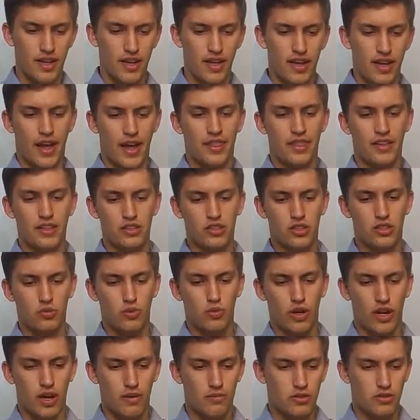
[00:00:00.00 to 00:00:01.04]
And this is
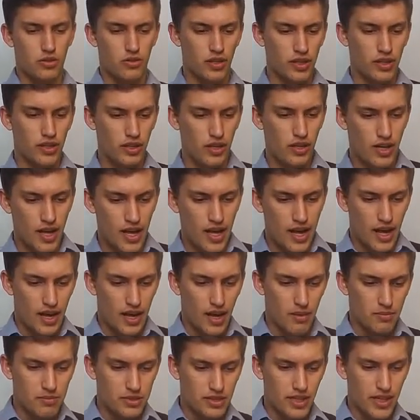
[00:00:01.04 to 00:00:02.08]
what I'm doing. And
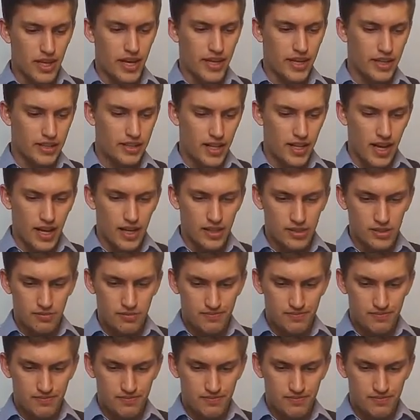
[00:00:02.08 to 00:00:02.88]
I'm saying that